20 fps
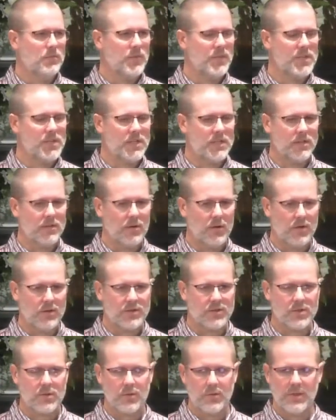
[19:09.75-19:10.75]
but He can
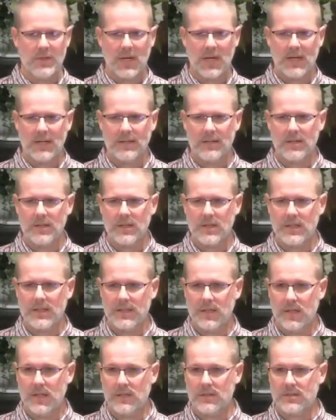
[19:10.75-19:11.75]
also guide and
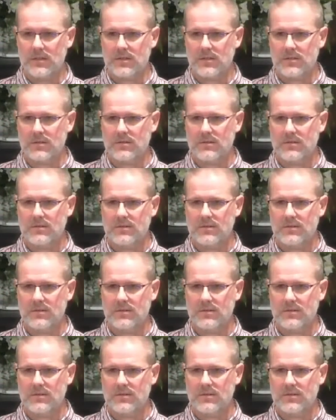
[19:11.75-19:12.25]
lead us.